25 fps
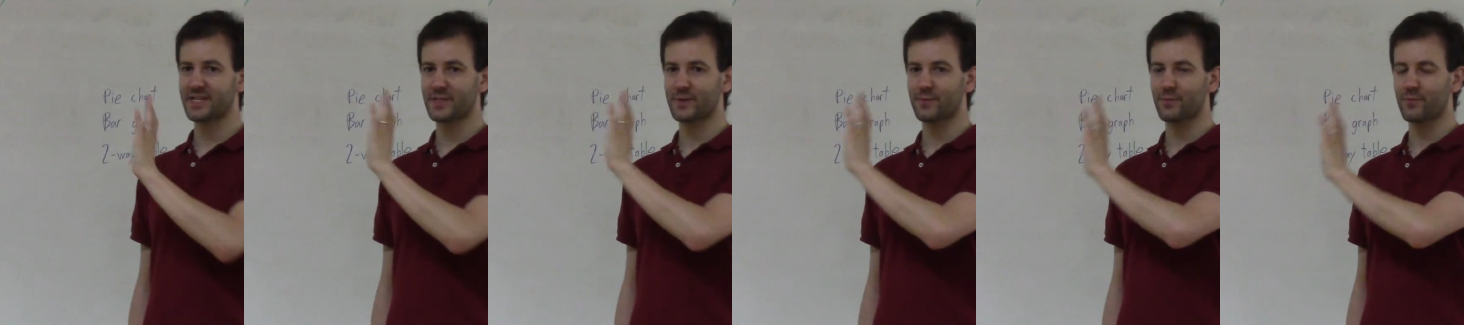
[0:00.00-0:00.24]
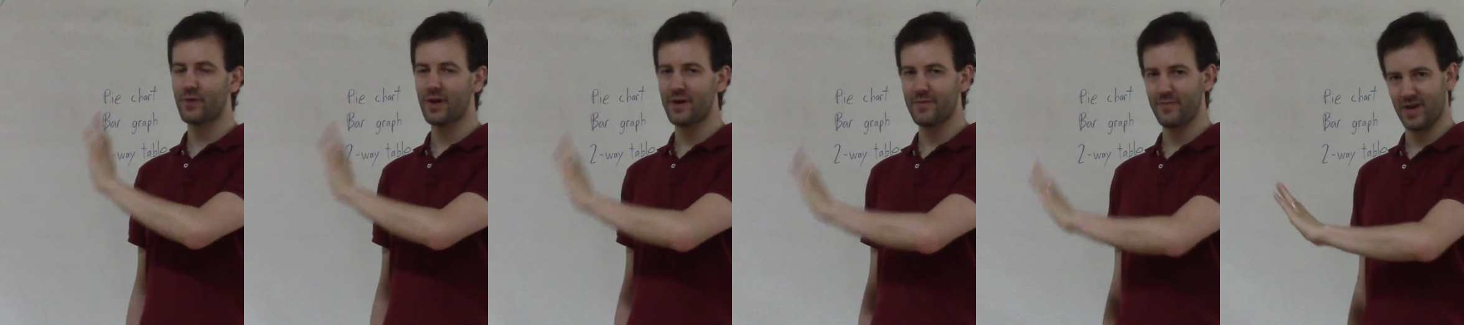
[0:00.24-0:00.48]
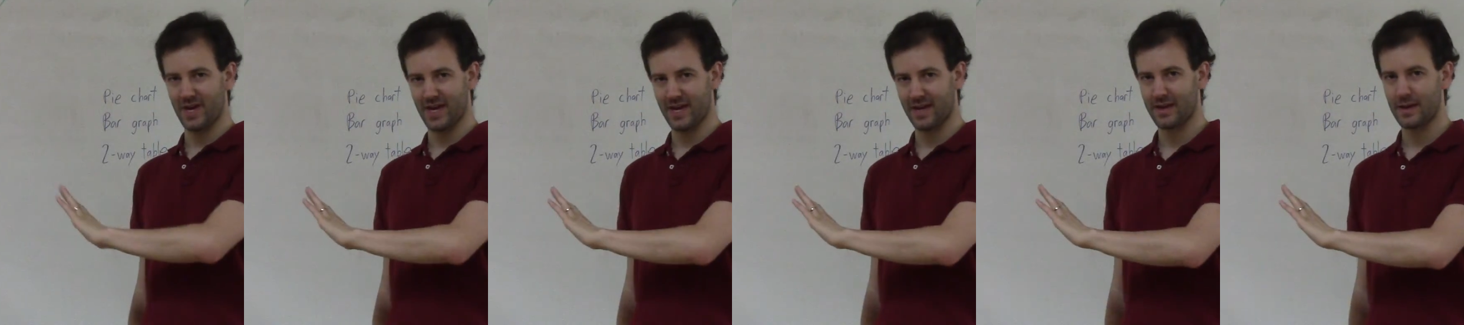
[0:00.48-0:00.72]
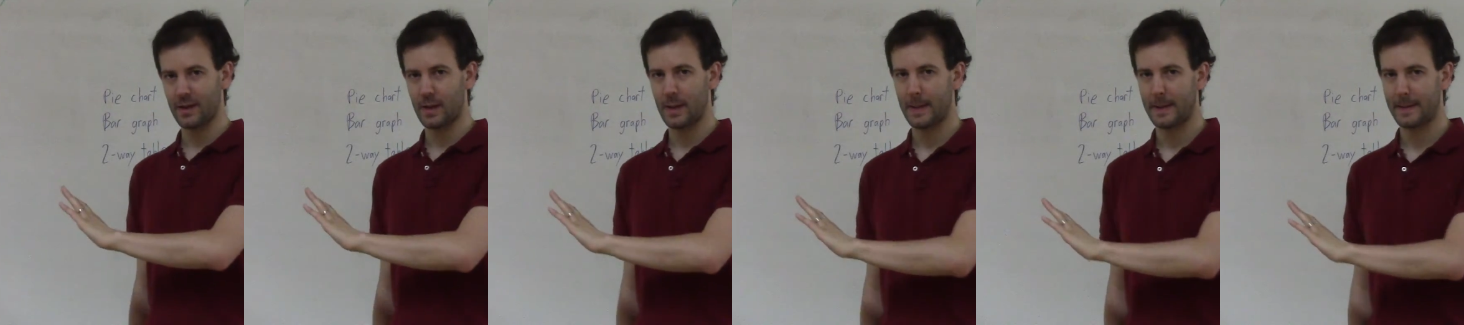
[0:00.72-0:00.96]

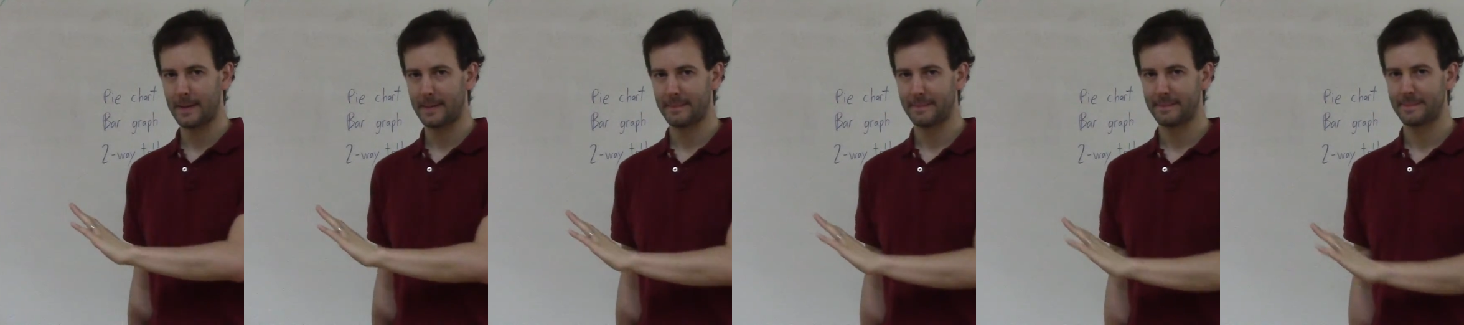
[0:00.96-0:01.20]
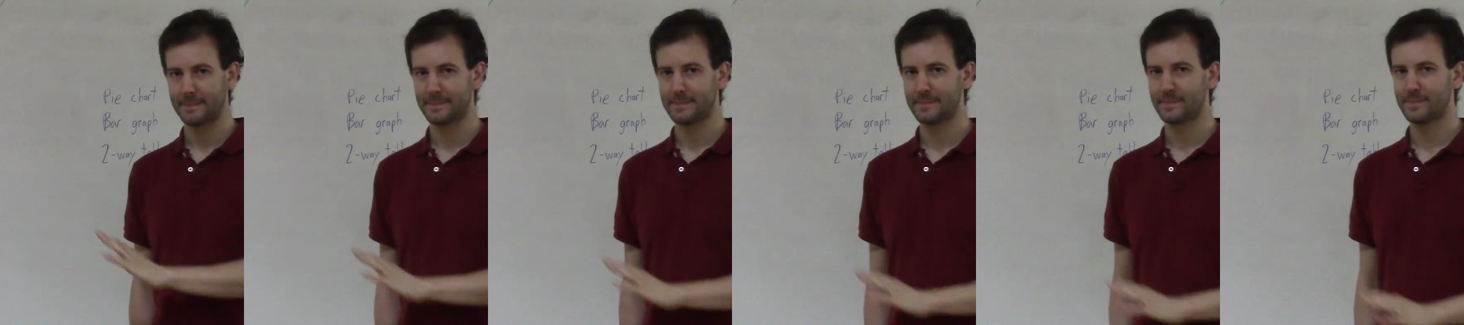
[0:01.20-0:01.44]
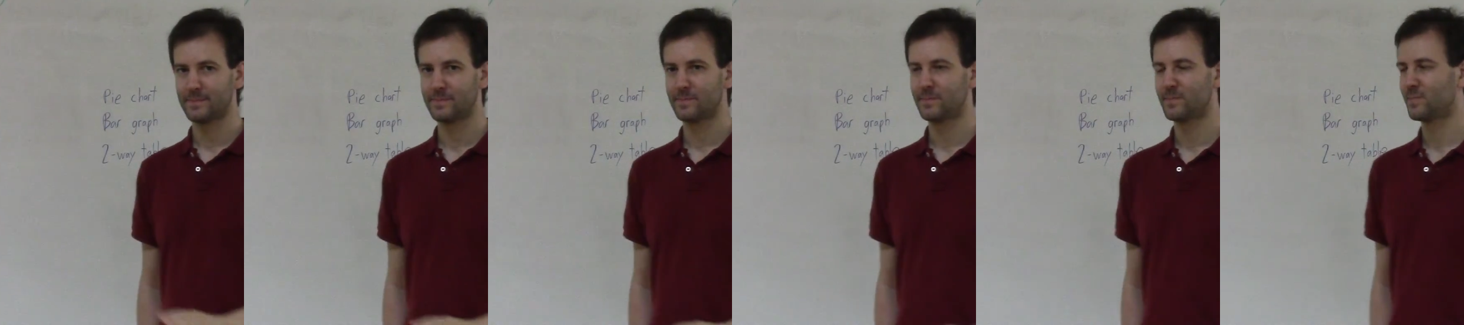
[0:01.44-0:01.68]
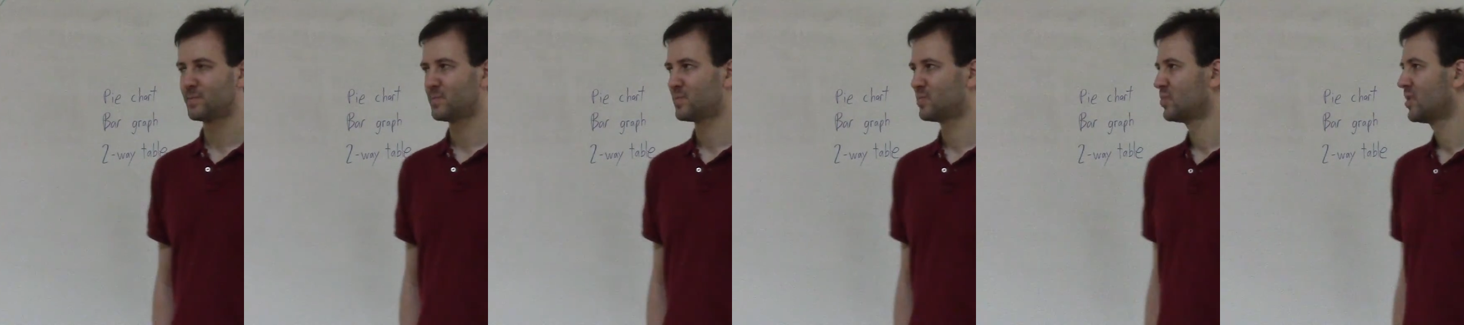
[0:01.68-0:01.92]
swimming,
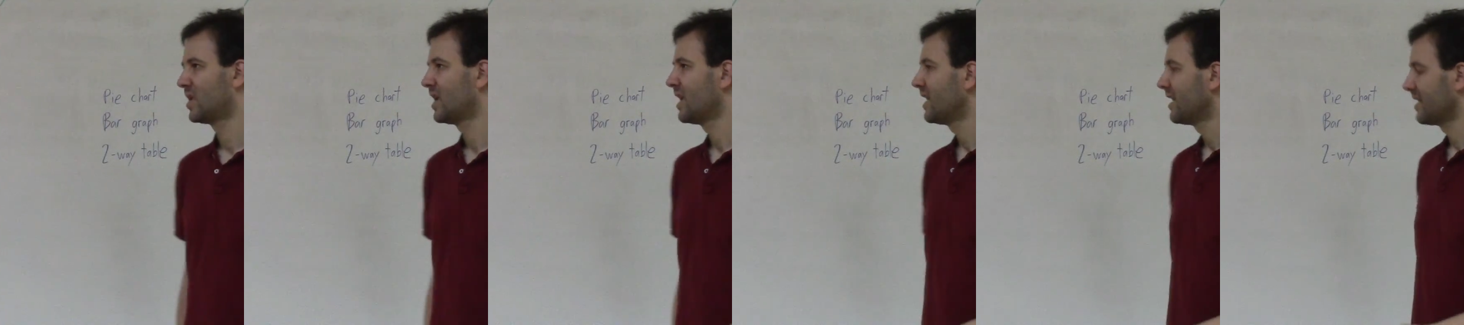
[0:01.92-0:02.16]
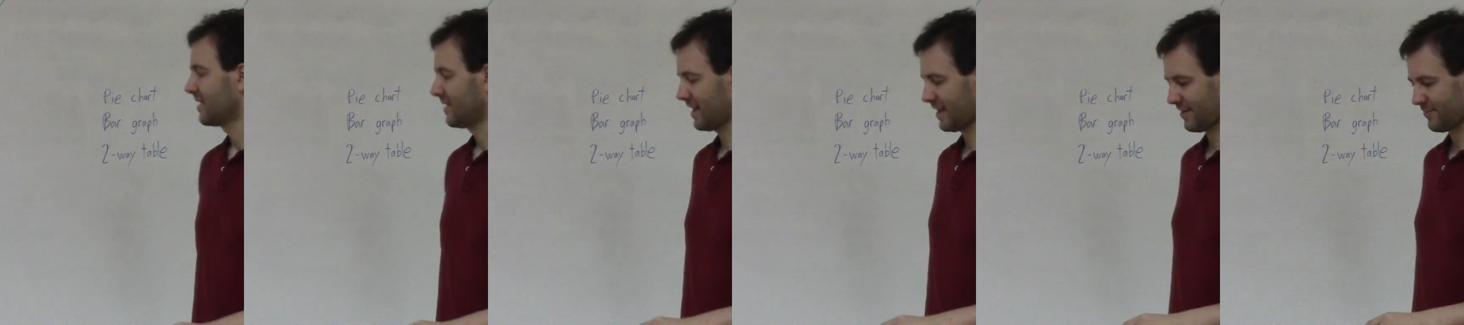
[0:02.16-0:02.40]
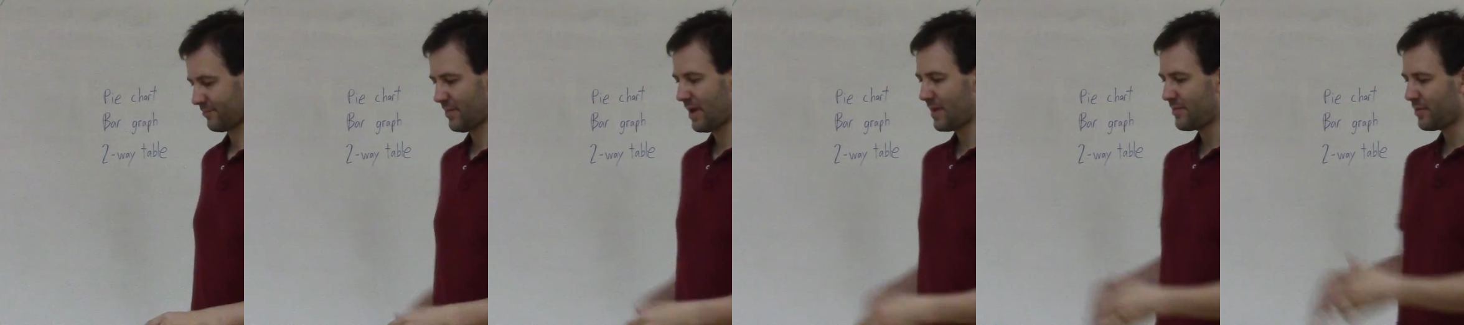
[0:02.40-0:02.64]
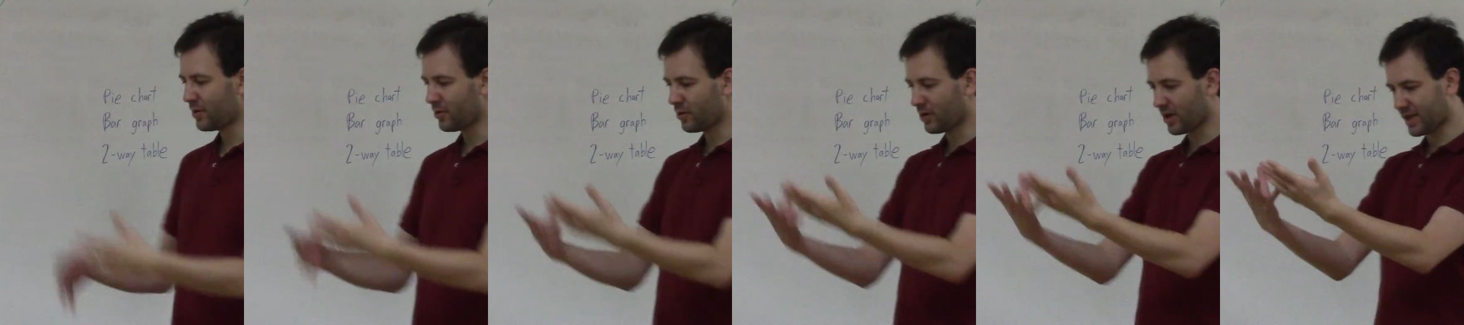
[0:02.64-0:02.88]

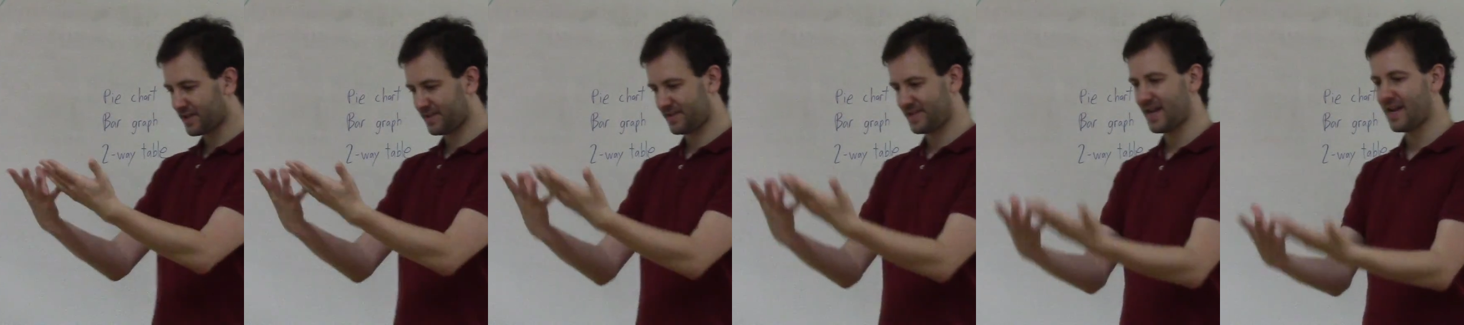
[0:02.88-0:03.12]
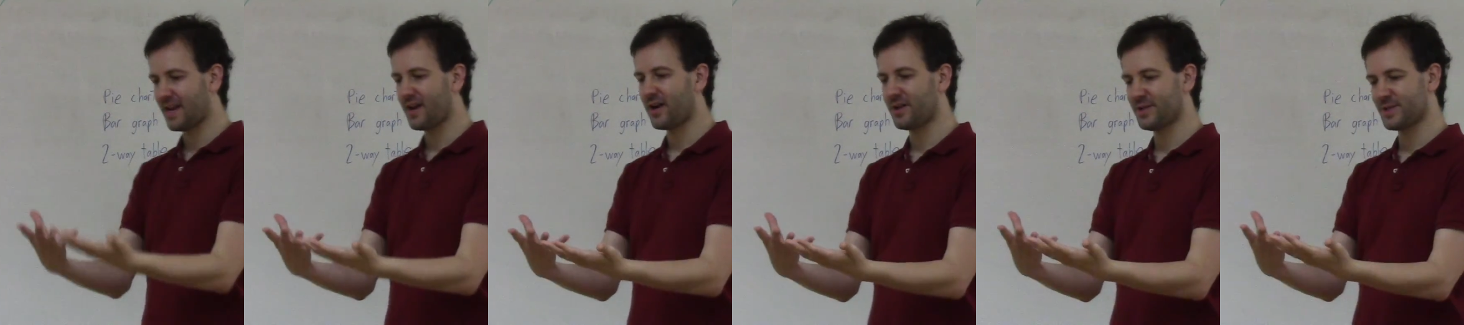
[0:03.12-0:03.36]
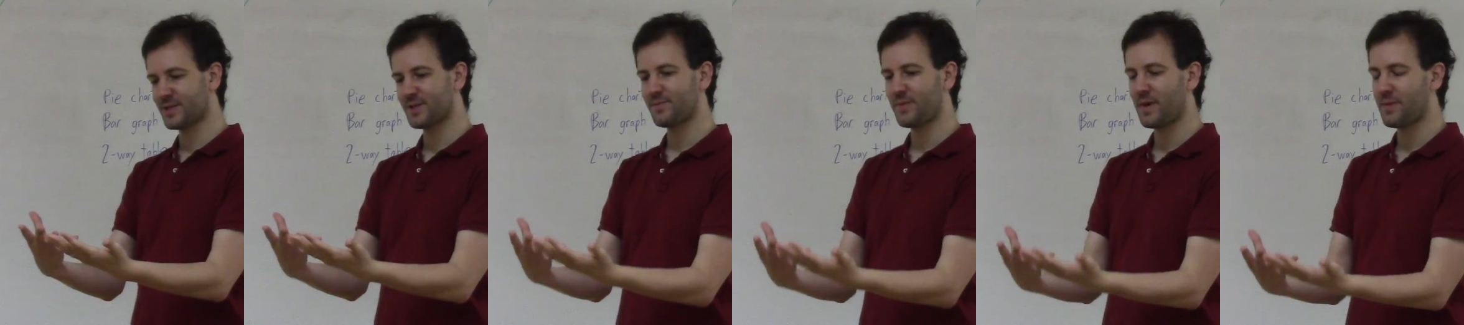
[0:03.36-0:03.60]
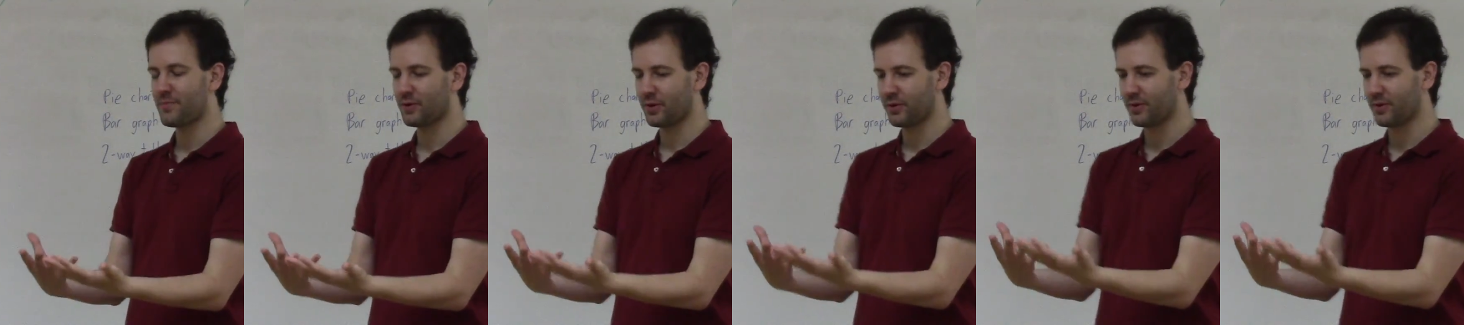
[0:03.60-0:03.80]
maybe you look at data on people